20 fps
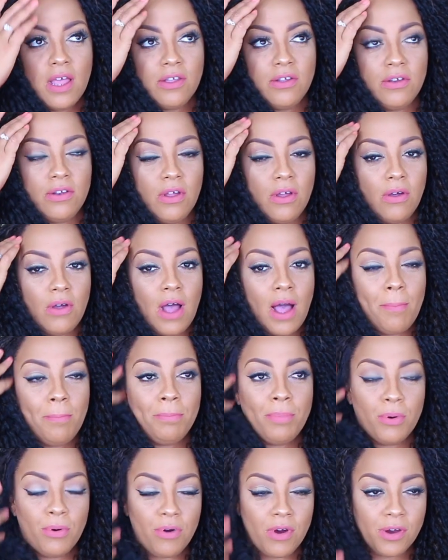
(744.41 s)
You know,
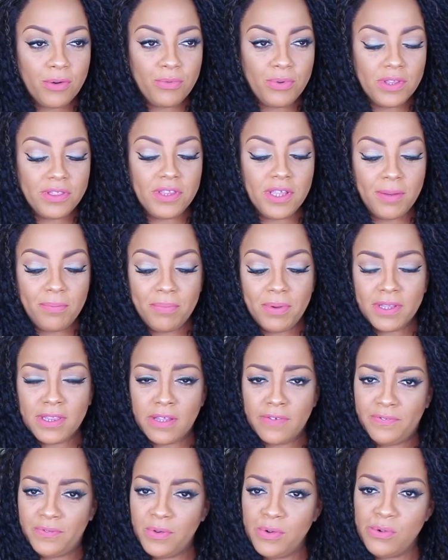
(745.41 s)
I'm bored with it, but
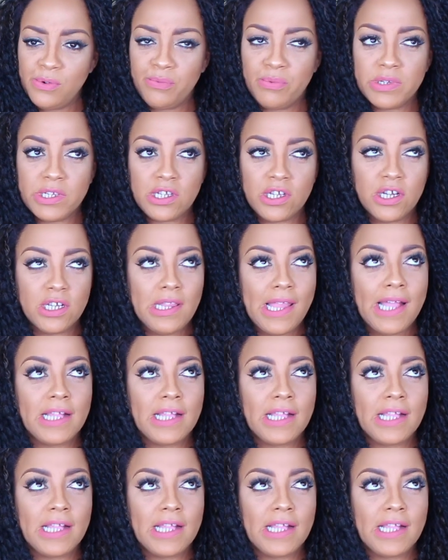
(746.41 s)
the food was good.